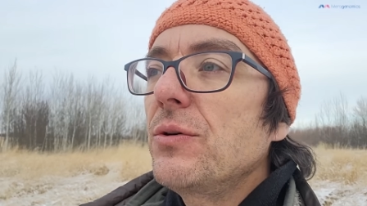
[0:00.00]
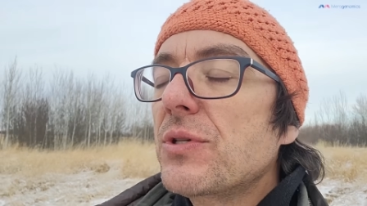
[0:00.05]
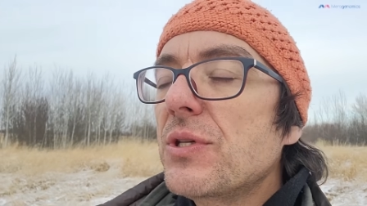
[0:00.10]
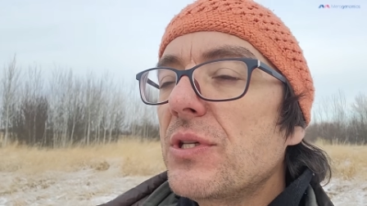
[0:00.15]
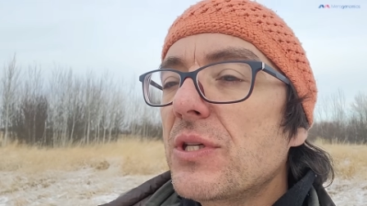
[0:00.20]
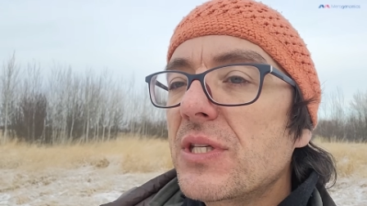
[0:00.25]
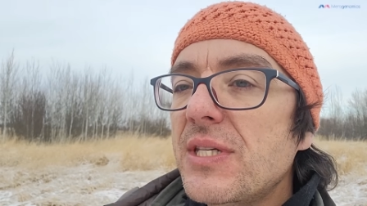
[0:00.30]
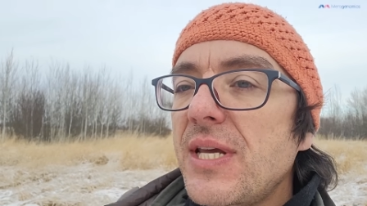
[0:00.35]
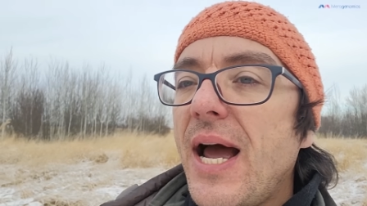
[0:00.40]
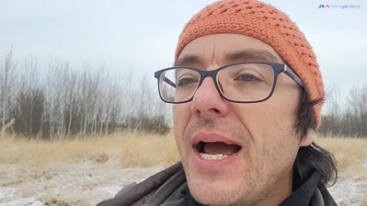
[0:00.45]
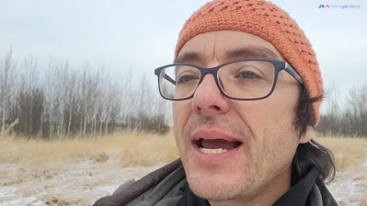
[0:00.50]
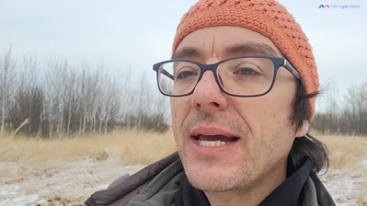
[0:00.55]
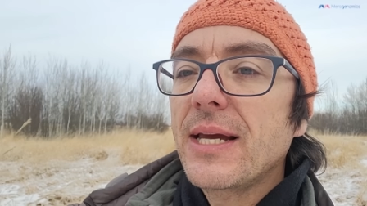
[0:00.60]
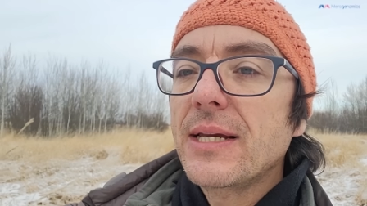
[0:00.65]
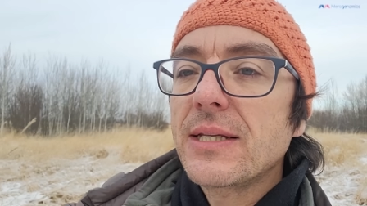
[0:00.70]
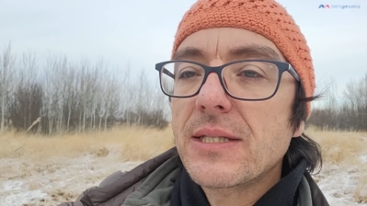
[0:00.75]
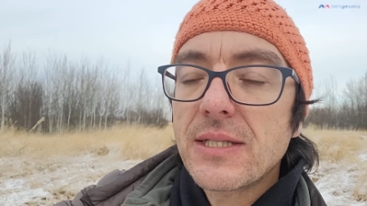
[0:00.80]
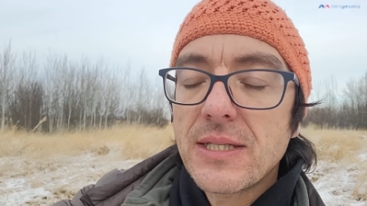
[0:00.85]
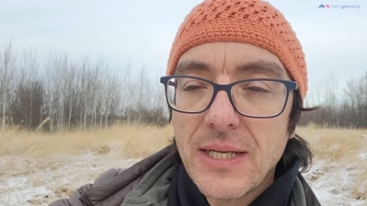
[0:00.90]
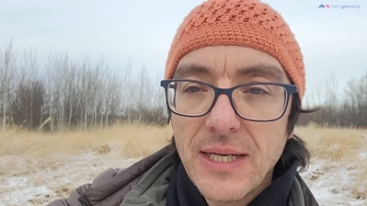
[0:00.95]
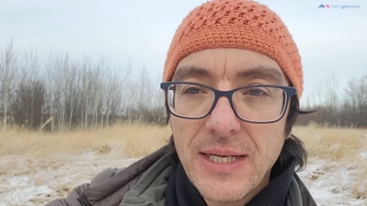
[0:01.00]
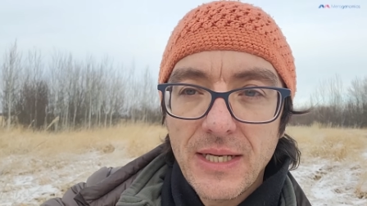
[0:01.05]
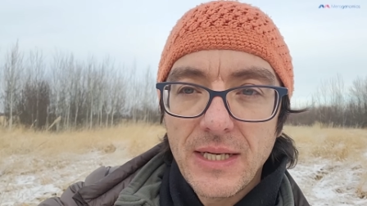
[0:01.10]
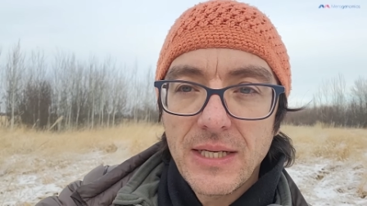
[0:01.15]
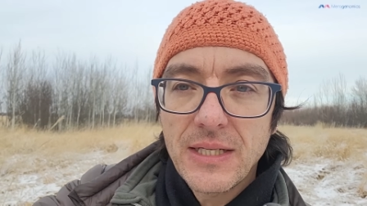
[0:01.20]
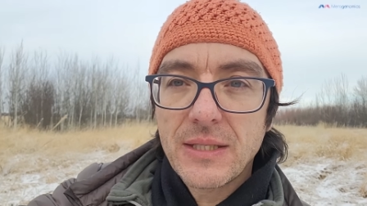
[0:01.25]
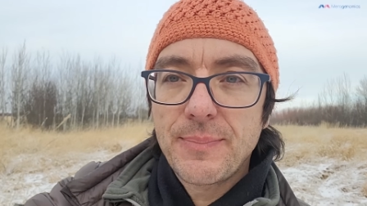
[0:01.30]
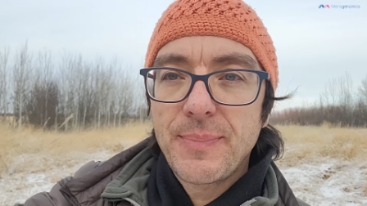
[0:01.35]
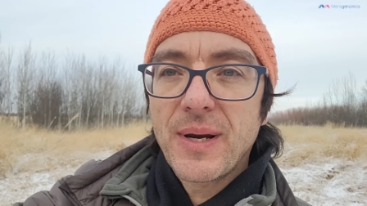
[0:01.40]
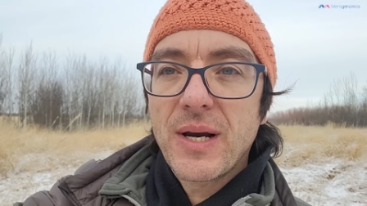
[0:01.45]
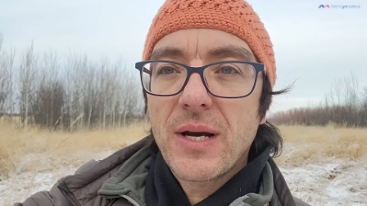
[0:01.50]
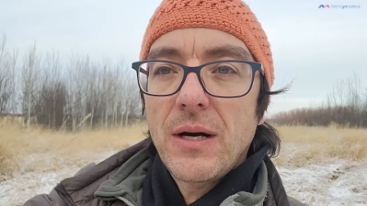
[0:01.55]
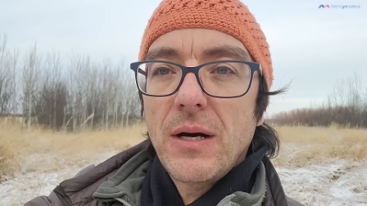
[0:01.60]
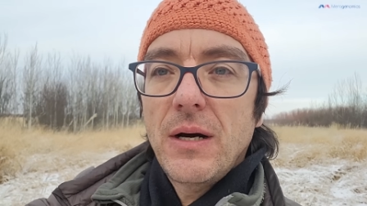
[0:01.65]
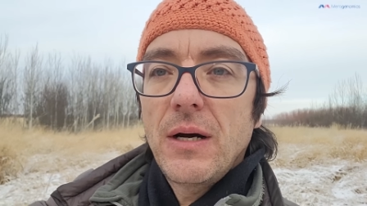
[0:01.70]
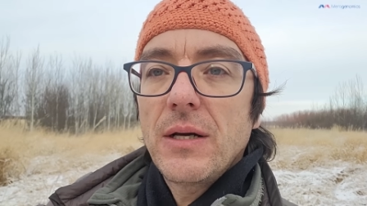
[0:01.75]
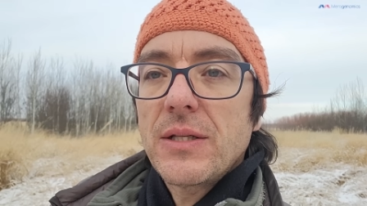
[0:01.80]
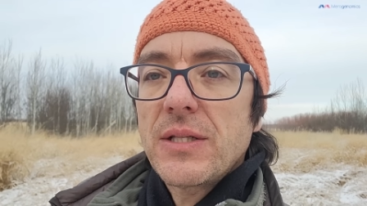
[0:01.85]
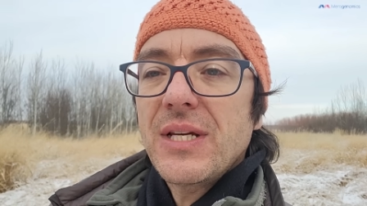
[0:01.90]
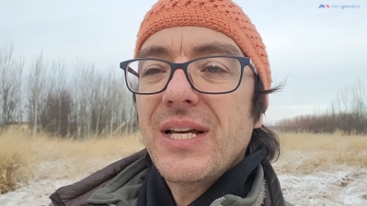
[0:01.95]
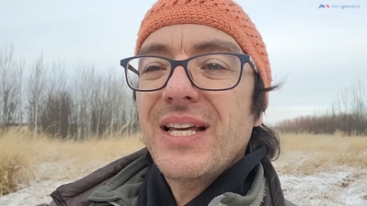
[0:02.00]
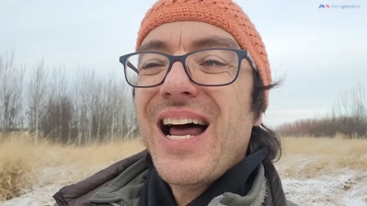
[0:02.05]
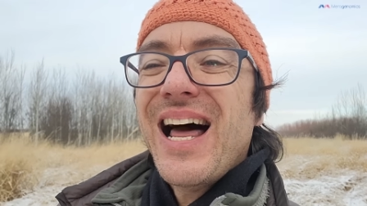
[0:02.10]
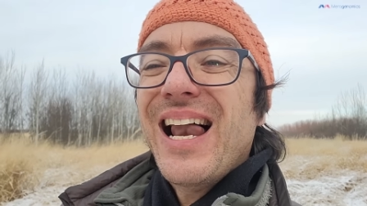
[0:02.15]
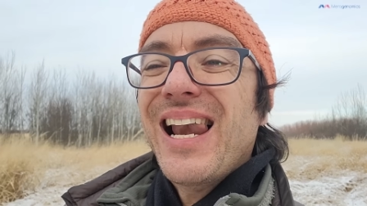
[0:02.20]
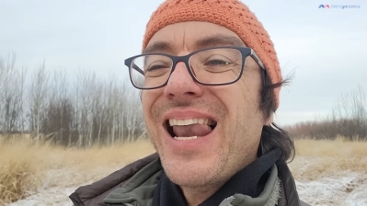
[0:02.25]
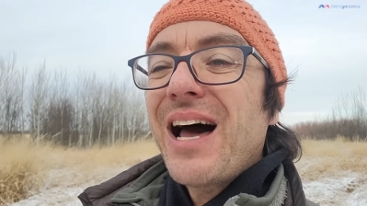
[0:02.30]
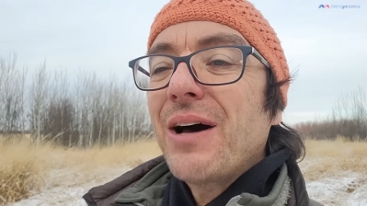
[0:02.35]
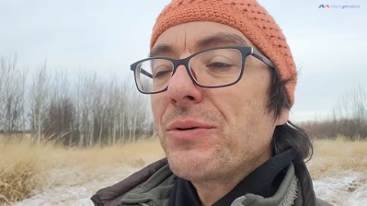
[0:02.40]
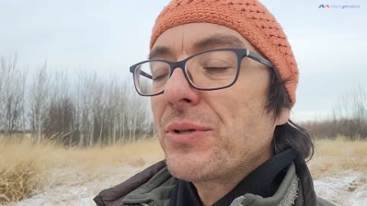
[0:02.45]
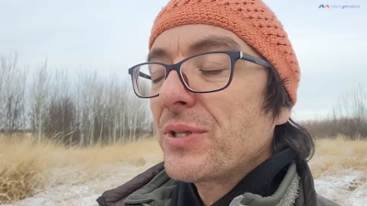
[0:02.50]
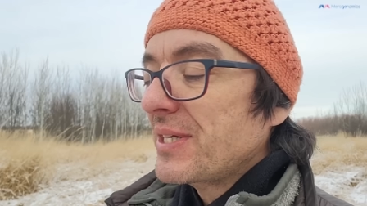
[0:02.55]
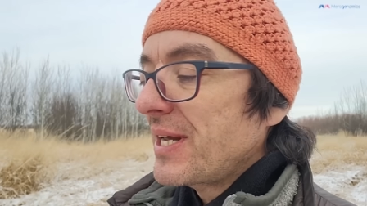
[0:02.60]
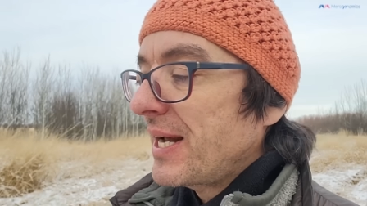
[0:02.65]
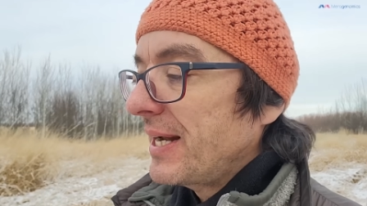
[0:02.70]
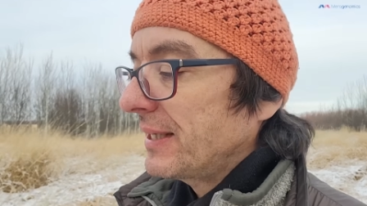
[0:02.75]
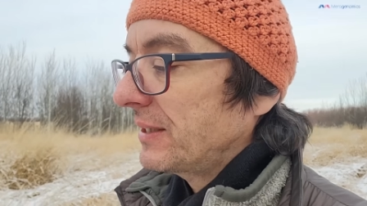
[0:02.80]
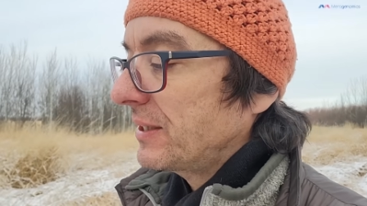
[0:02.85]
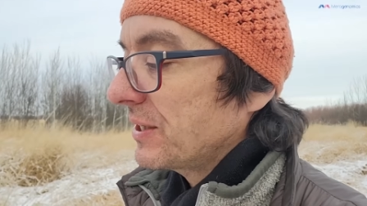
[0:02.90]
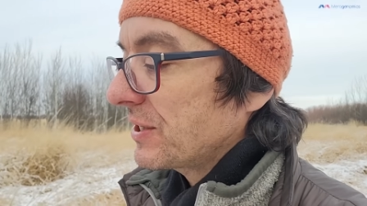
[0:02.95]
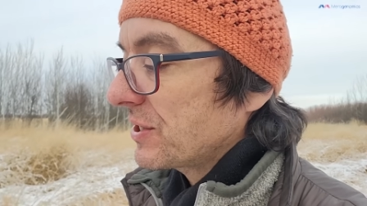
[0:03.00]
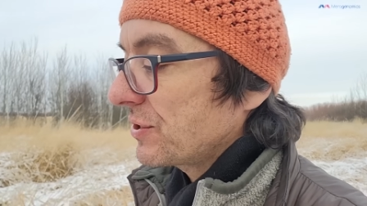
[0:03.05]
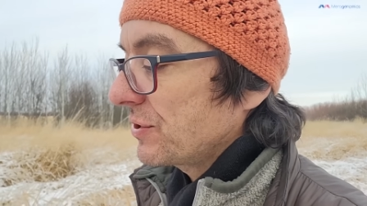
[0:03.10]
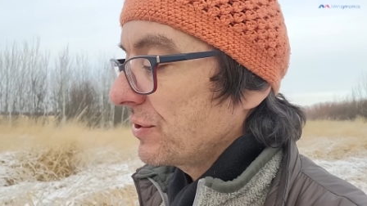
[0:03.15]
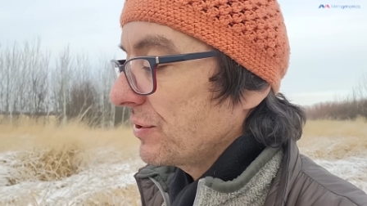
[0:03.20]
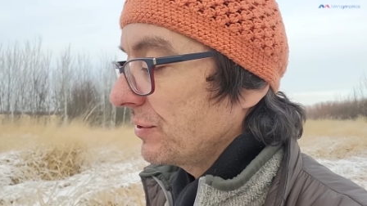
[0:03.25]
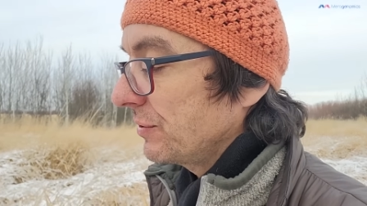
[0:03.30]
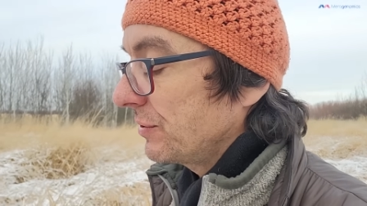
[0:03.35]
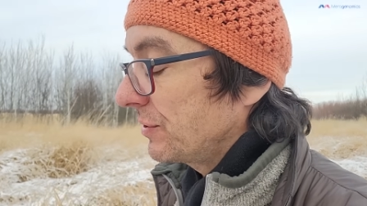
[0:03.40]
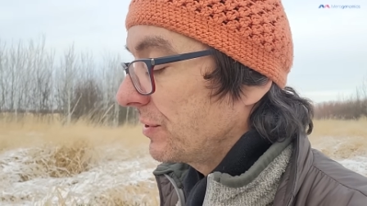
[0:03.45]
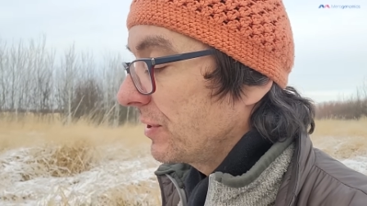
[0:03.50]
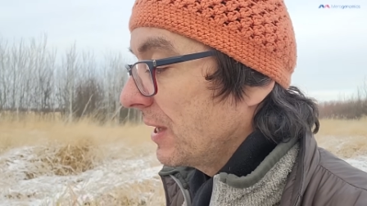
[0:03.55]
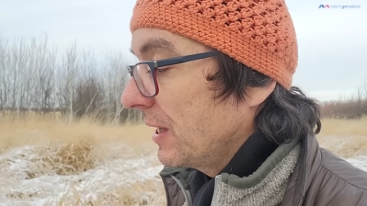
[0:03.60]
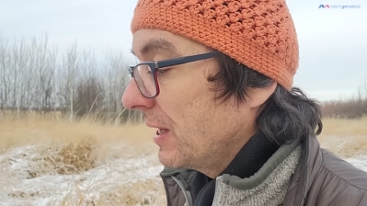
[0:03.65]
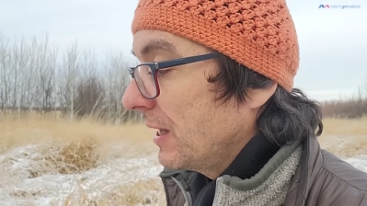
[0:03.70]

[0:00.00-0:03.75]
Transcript: used in science is because it allows scientists to